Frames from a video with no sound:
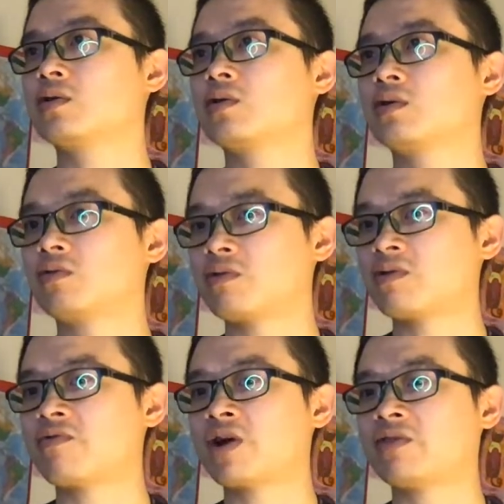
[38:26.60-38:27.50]

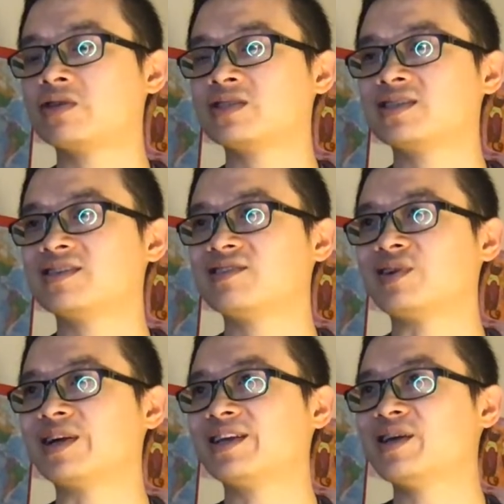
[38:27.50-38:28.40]
coronavirus,
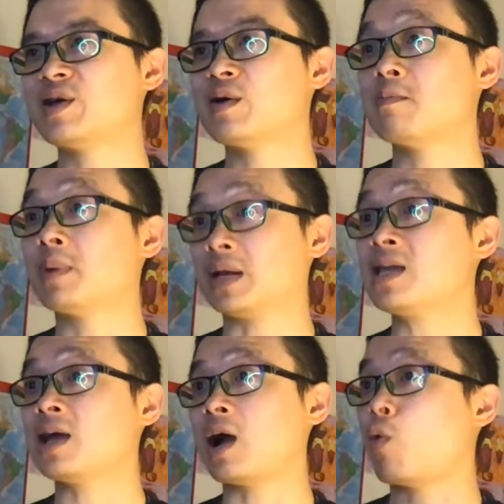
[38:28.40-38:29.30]
right? But
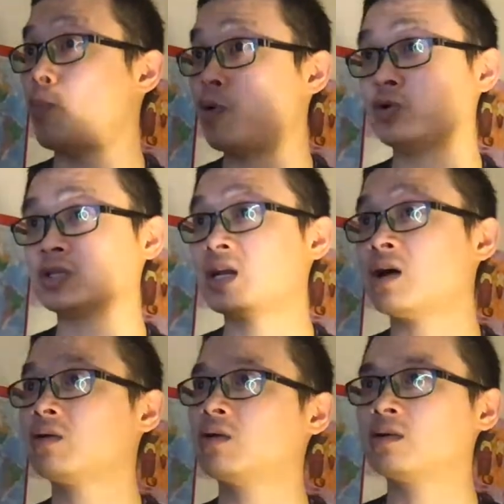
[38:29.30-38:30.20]
yeah, I'll post it
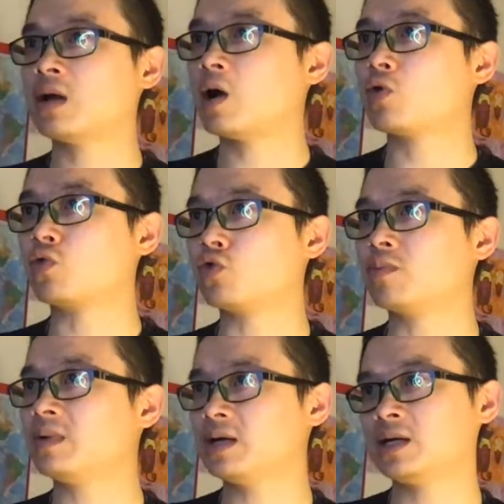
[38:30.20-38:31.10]
out on our
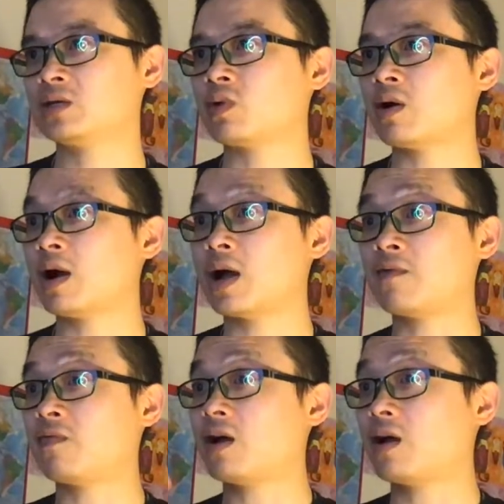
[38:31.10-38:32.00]
group as well.
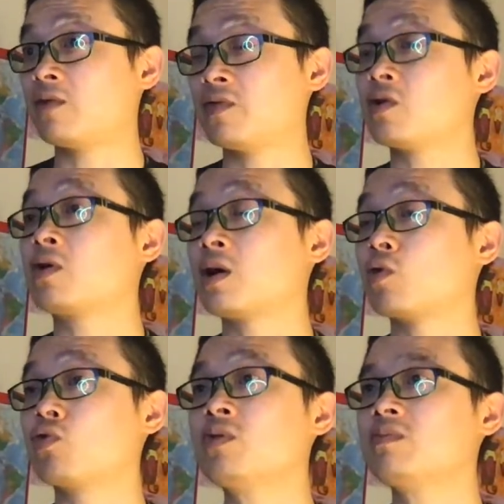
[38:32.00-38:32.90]
If you're on our
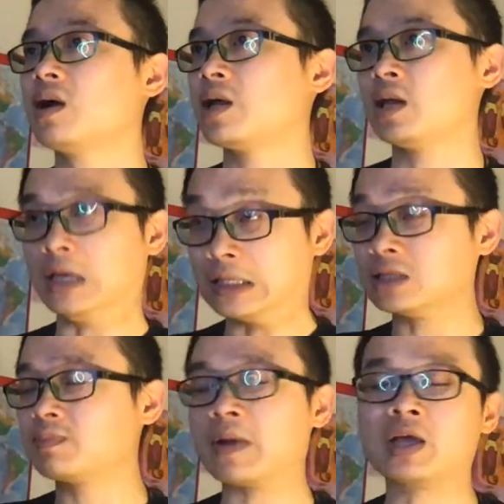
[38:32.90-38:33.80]
group and
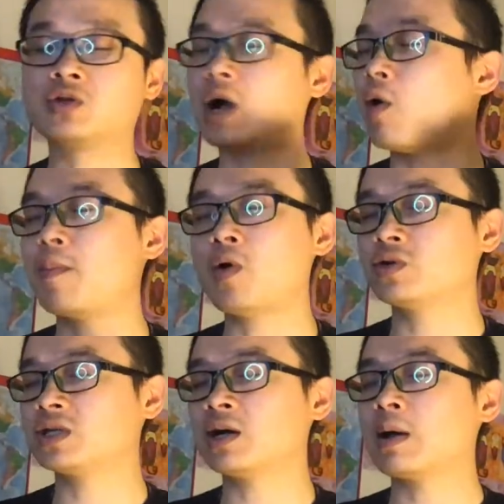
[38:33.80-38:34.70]
this page, I'll
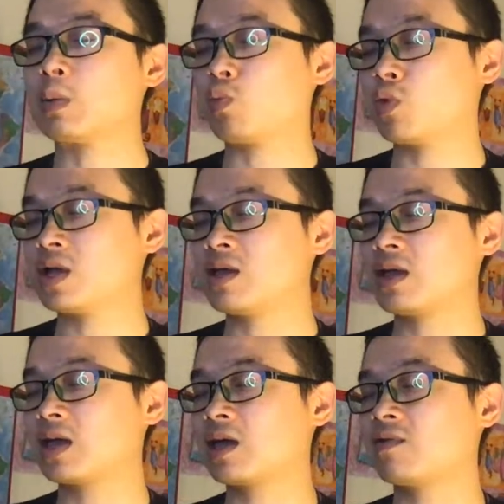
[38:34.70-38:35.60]
post it out if we
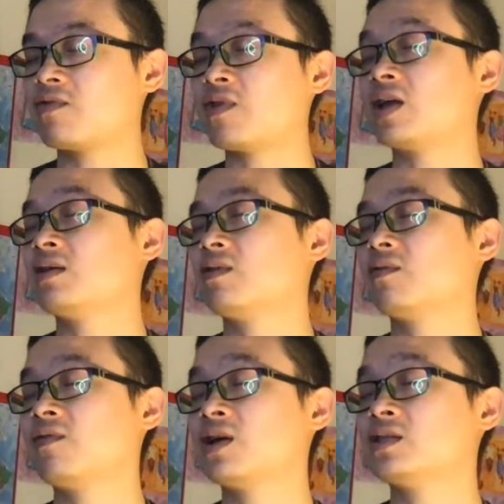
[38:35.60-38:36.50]
get a
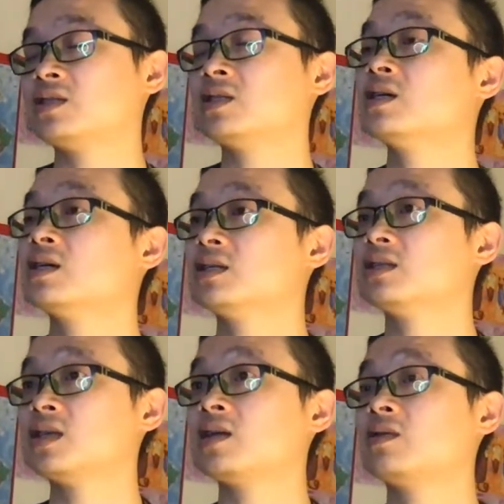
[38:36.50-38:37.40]
final
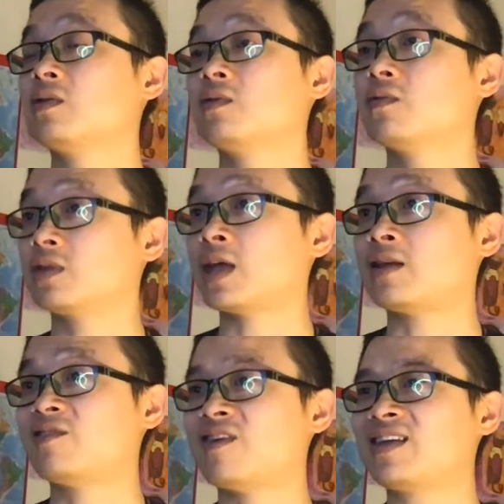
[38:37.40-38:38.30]
date for that,
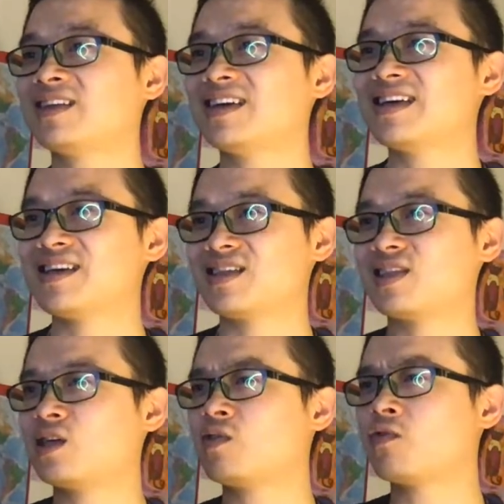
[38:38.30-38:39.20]
right?
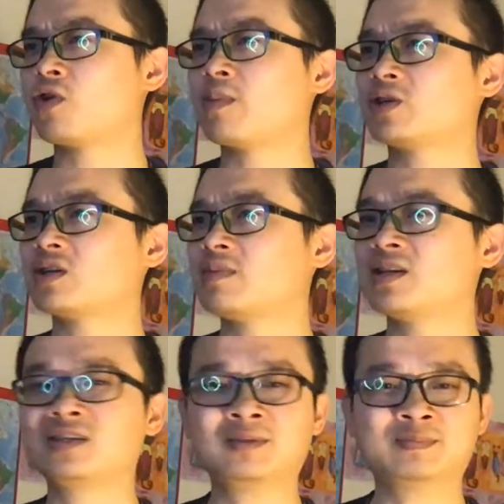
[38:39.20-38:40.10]
Thank you very much,
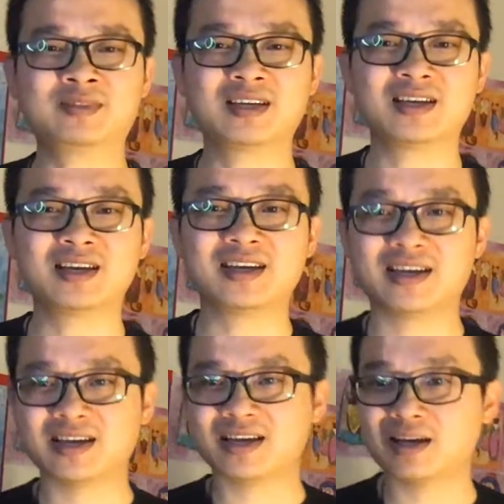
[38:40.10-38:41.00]
Amina.
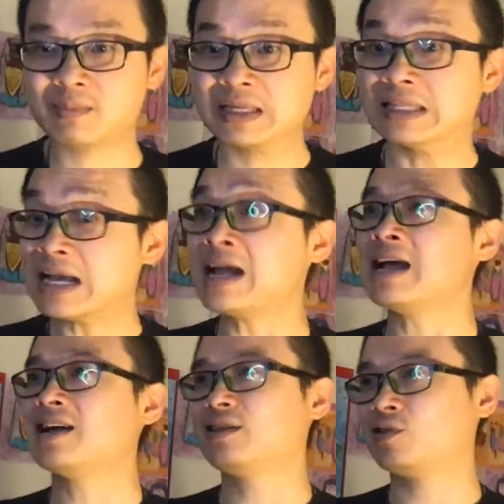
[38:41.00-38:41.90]
Aminda,
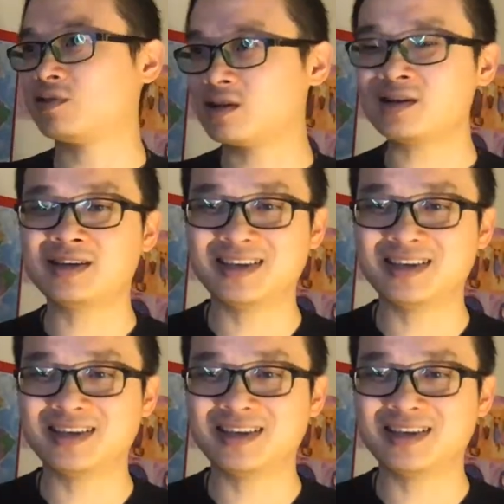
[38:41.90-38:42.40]
not na.